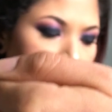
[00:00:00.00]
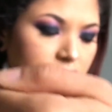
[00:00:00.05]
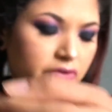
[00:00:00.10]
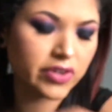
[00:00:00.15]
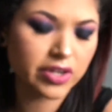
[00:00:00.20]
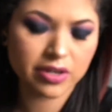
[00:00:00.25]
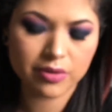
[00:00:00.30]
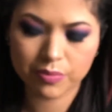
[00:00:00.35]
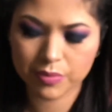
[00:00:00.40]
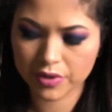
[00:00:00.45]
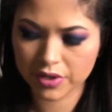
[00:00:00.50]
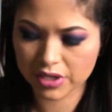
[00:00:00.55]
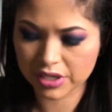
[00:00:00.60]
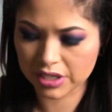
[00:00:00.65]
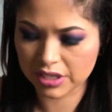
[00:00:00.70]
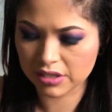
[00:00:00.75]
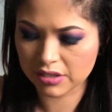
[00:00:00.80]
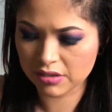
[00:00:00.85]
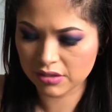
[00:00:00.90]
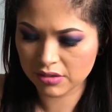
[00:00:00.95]
Very
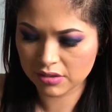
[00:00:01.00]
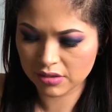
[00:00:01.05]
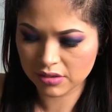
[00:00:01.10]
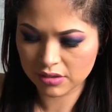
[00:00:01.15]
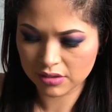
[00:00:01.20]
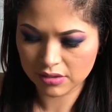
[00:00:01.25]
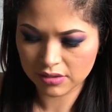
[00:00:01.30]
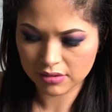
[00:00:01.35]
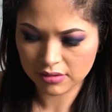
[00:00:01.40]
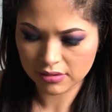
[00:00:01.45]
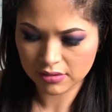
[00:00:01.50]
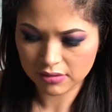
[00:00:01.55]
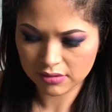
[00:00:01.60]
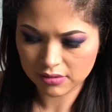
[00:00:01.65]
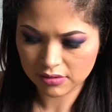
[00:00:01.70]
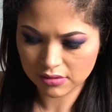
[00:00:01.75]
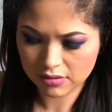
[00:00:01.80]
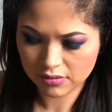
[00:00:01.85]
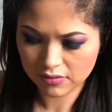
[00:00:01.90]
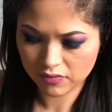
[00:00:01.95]
pretty.
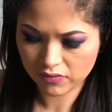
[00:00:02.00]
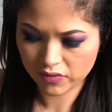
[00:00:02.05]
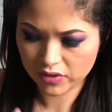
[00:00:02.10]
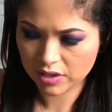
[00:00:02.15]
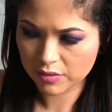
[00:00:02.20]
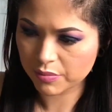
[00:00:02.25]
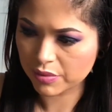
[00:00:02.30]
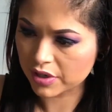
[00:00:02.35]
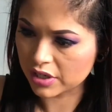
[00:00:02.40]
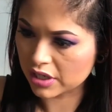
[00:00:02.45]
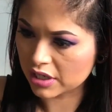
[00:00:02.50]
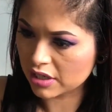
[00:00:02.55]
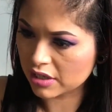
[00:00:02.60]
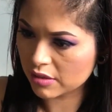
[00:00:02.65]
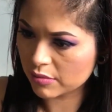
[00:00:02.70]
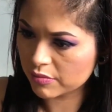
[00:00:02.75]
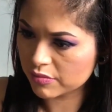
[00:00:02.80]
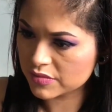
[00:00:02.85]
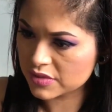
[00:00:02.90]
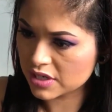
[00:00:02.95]
Very pretty.
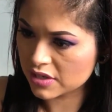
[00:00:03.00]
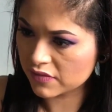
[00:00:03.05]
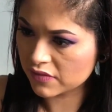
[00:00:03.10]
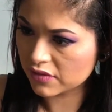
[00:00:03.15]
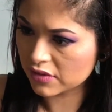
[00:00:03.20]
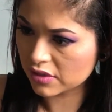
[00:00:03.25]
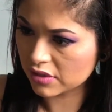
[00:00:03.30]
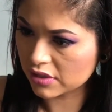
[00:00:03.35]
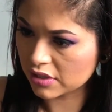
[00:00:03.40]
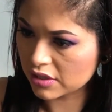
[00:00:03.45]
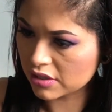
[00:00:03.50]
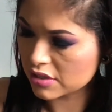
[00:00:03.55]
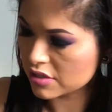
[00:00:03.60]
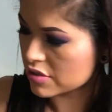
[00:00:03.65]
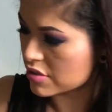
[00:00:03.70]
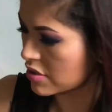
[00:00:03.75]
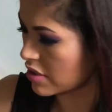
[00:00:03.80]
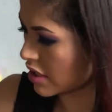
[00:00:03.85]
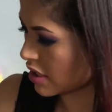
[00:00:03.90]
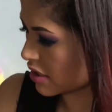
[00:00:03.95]
I'm definitely gonna
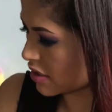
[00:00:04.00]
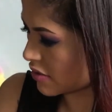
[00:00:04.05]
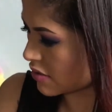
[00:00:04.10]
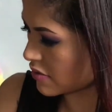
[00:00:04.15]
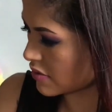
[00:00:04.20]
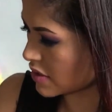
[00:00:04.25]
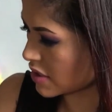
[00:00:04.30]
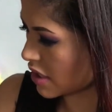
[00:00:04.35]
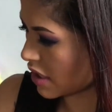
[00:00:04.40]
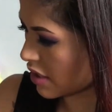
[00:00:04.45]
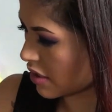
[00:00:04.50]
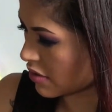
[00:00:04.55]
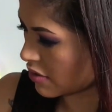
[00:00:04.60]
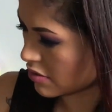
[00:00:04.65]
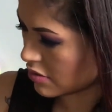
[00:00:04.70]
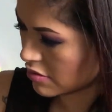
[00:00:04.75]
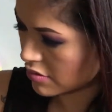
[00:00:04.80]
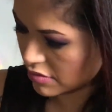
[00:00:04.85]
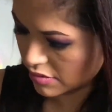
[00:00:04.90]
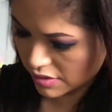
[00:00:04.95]
try those
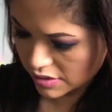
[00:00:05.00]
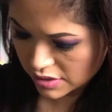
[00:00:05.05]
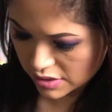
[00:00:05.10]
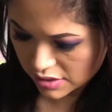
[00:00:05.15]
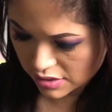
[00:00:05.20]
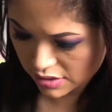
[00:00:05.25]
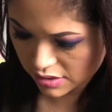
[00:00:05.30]
out.